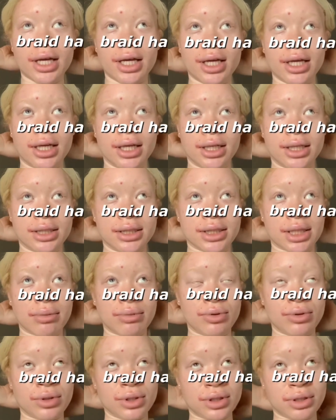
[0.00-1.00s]
is I'm
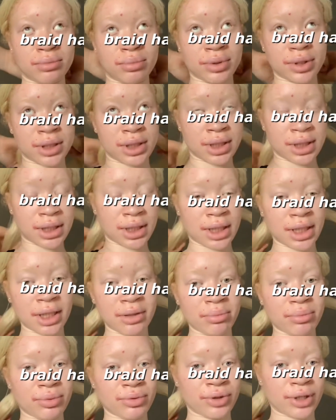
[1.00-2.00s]
going to put it in a
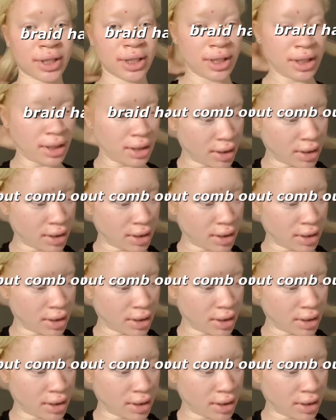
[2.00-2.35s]
braid.